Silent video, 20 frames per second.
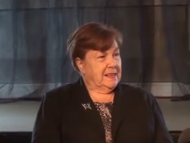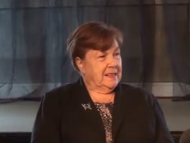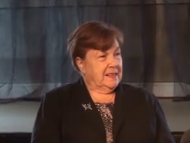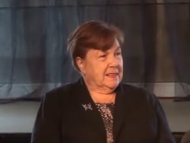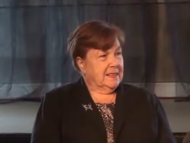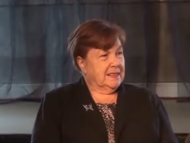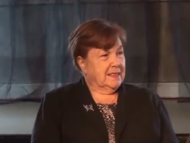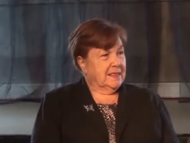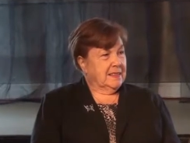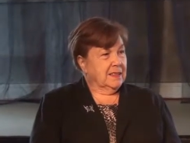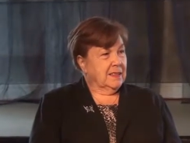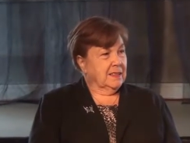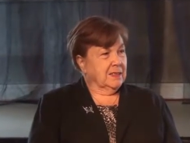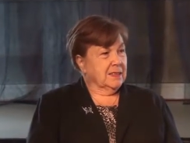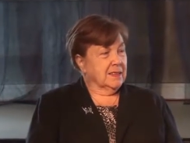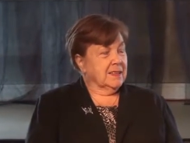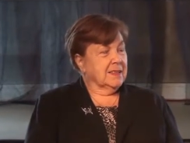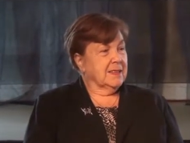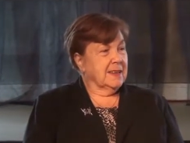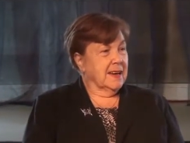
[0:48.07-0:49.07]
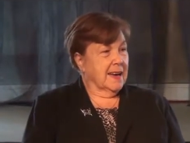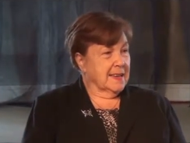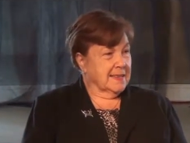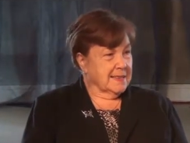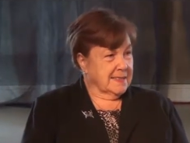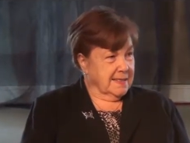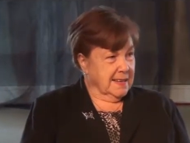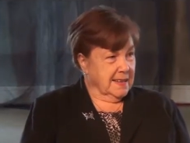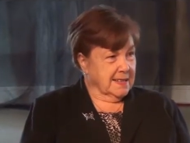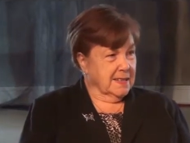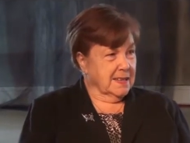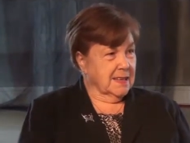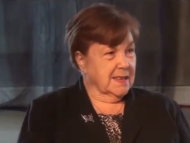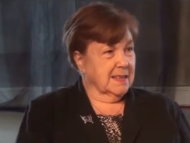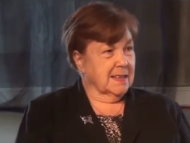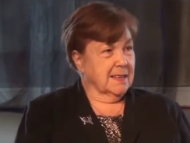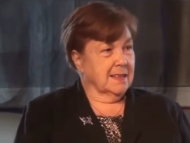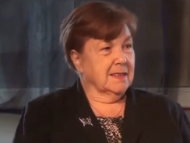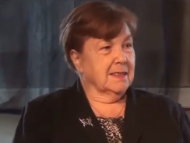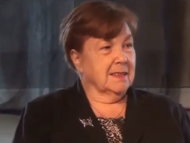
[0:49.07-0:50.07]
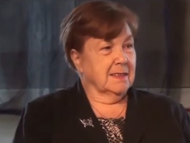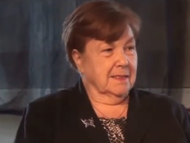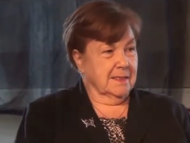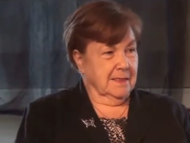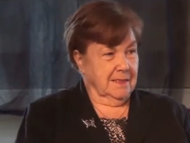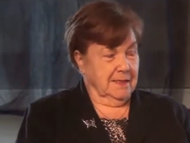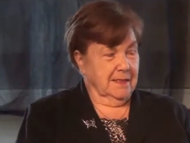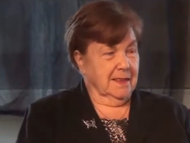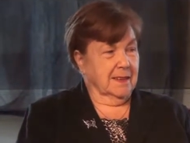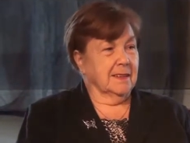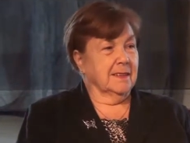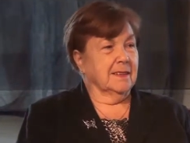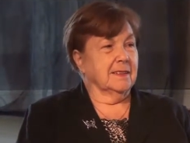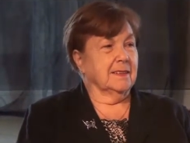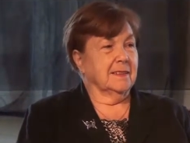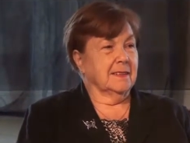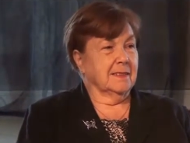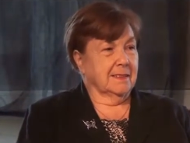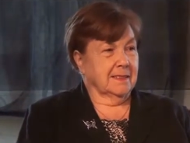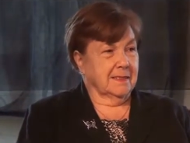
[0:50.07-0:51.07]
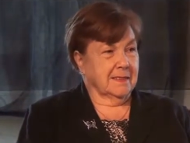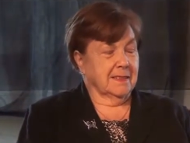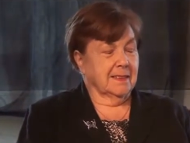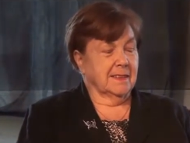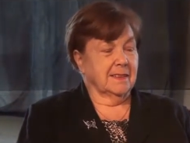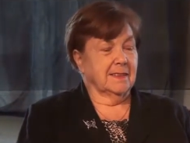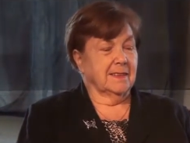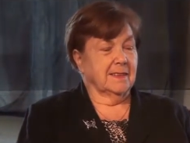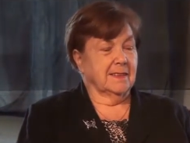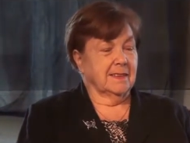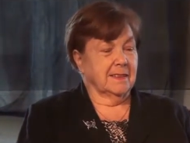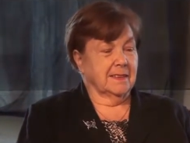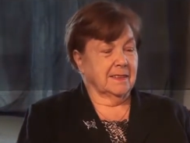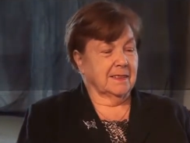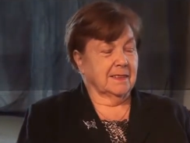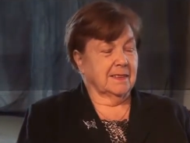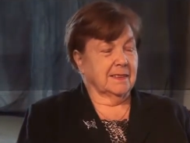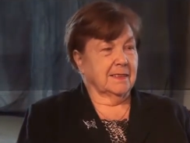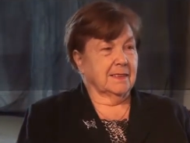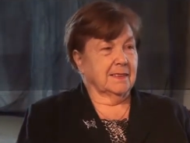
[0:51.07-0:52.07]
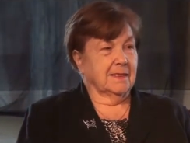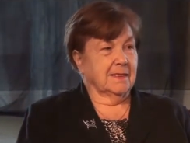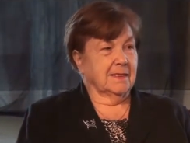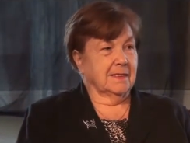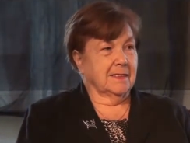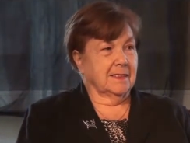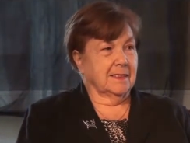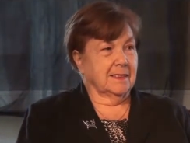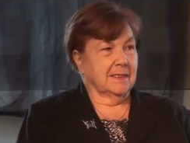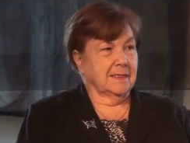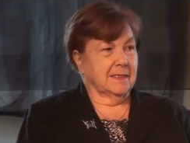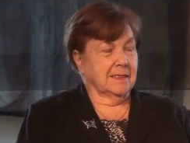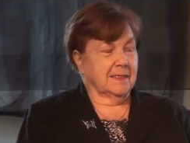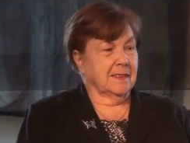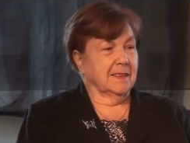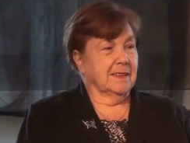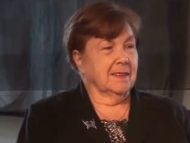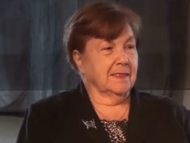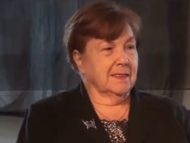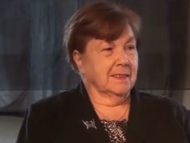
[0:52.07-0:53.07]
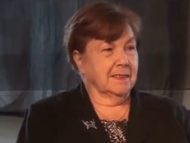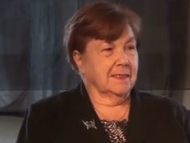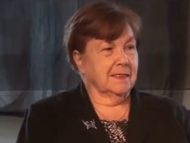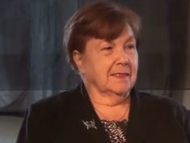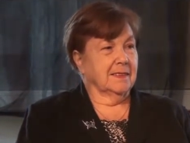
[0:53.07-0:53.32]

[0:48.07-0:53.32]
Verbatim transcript: was involved with the football. Yes, Daddy. And the Roach. Yeah. He's a football uh, family and you know yeah. lots of